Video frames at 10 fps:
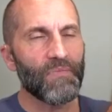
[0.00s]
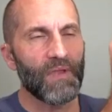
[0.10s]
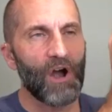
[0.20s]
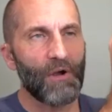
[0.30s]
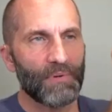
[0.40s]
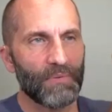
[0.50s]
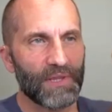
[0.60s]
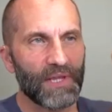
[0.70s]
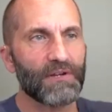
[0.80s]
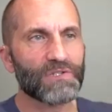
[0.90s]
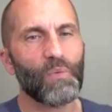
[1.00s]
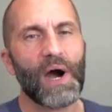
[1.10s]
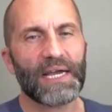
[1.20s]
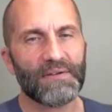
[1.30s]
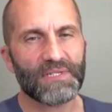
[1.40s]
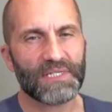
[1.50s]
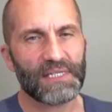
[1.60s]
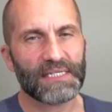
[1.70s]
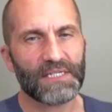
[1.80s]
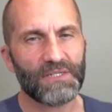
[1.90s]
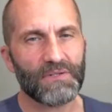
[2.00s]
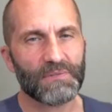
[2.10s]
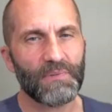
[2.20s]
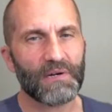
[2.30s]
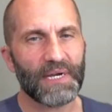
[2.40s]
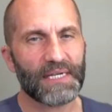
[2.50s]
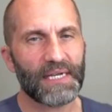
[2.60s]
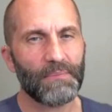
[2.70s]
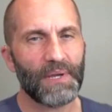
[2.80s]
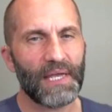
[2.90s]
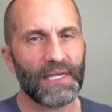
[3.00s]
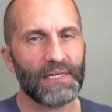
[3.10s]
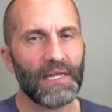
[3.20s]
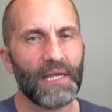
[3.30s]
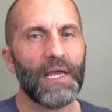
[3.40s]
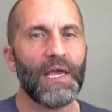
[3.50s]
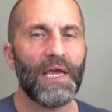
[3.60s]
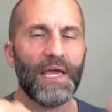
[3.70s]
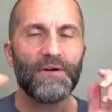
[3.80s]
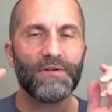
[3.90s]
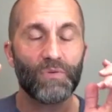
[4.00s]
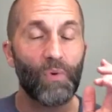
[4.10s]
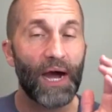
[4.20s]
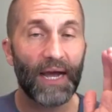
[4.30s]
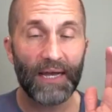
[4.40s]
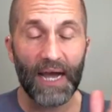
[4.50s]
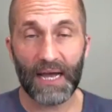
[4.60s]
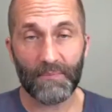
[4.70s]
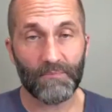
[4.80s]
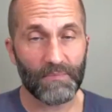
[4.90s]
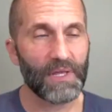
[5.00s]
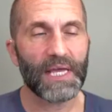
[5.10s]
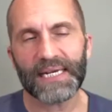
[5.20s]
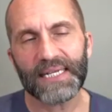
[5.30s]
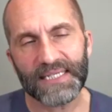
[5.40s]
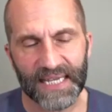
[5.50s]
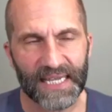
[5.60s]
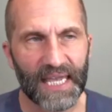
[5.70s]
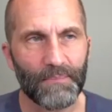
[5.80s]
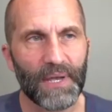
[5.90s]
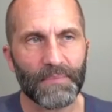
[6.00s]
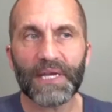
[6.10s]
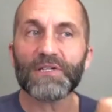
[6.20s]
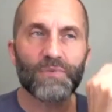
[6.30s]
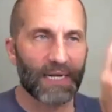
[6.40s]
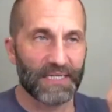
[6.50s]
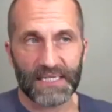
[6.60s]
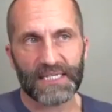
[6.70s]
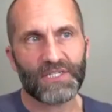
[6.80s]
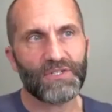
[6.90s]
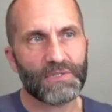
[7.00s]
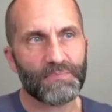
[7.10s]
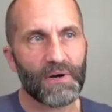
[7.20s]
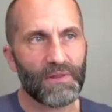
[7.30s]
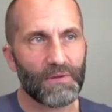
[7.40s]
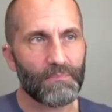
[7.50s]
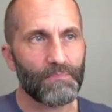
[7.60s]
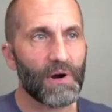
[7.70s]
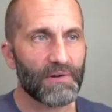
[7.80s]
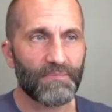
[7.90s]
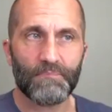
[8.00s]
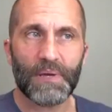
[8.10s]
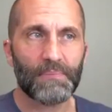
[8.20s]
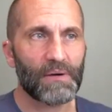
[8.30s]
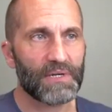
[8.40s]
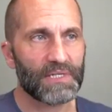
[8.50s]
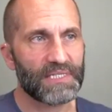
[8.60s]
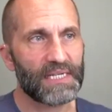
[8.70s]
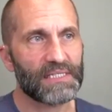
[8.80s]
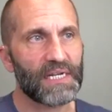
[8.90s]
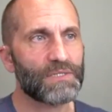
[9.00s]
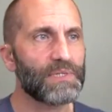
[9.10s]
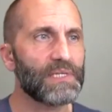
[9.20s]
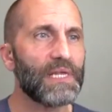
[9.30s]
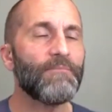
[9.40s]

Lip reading: open with, here's why I've selected you as part of my campaign, here's why and I didn't say campaign, but here's why I selected you as part of people I want to stay in touch with.